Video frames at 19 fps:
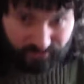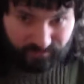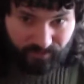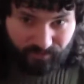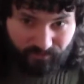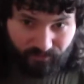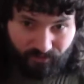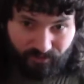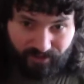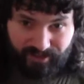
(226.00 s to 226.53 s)

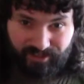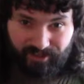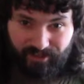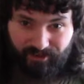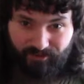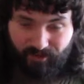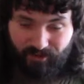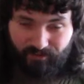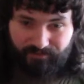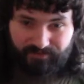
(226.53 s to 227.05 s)
before I
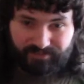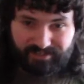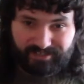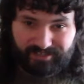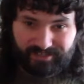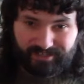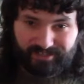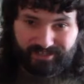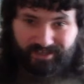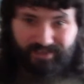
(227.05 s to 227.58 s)
go off
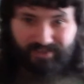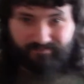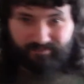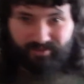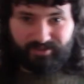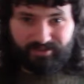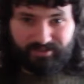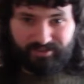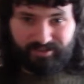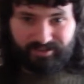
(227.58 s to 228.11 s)
to
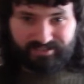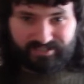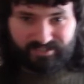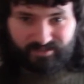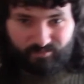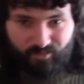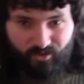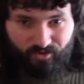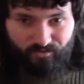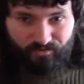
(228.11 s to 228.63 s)
make you guys
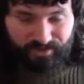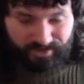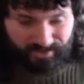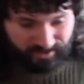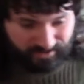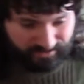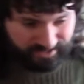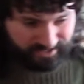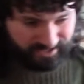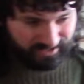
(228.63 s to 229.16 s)
some more
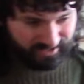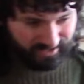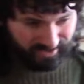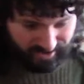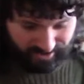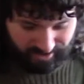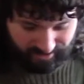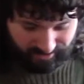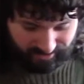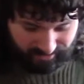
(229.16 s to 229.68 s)
videos,
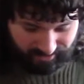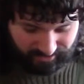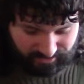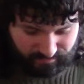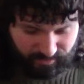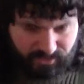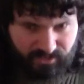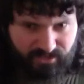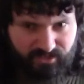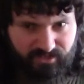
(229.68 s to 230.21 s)
I'd like to
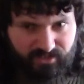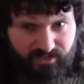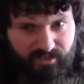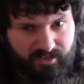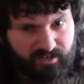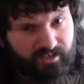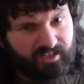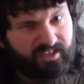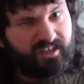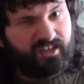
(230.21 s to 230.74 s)
mention
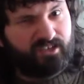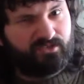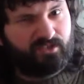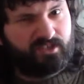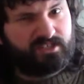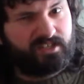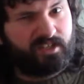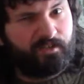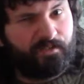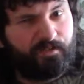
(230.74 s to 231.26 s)
an
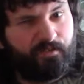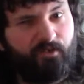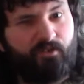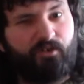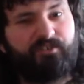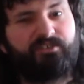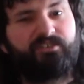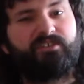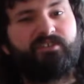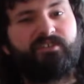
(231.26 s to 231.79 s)
interesting
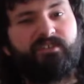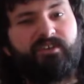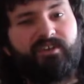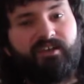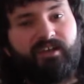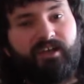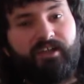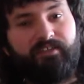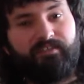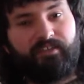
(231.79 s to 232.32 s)
thought.
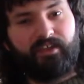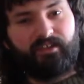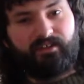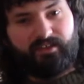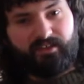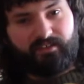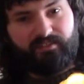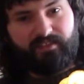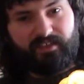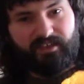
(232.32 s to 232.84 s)
When you
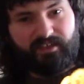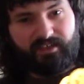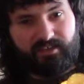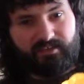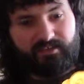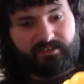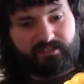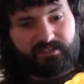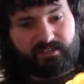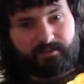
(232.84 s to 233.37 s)
look at
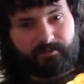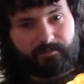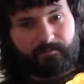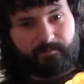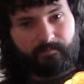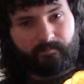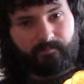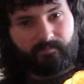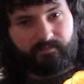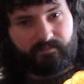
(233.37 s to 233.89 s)
these,
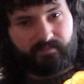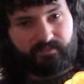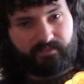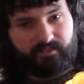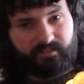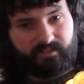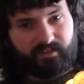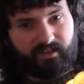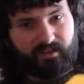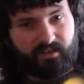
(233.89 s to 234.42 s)

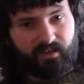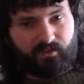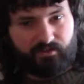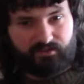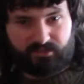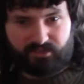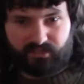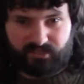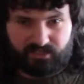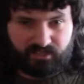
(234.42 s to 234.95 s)
and I
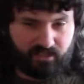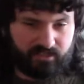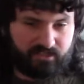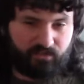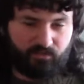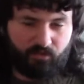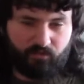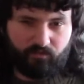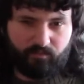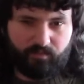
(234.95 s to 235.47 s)
was
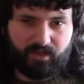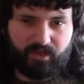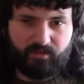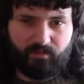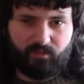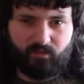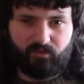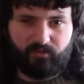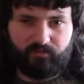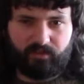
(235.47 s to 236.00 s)
discussing with other
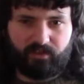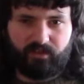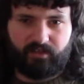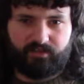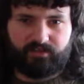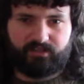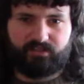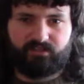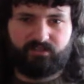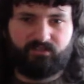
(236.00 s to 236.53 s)
people with
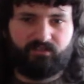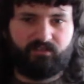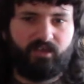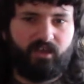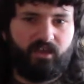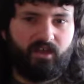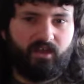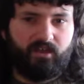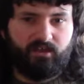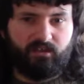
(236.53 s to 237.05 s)
regards to,
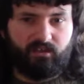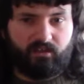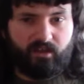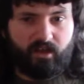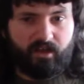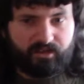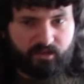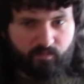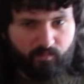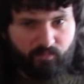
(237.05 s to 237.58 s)
you know, the
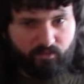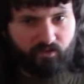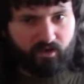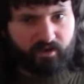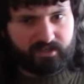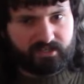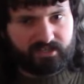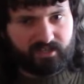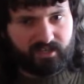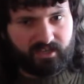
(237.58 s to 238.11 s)
kind of
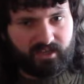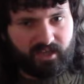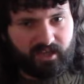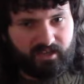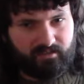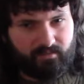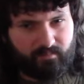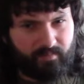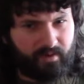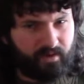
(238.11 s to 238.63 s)
price that you
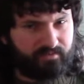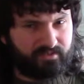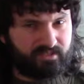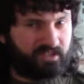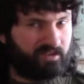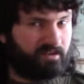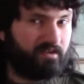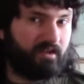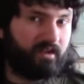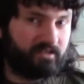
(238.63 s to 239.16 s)
get, about,
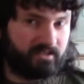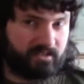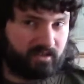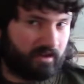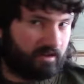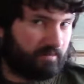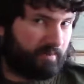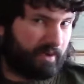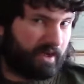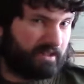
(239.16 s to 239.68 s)
say,
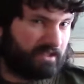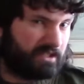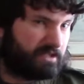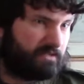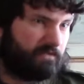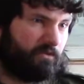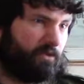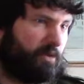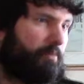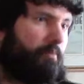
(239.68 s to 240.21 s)
99 pence
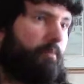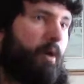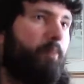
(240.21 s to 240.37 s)
for a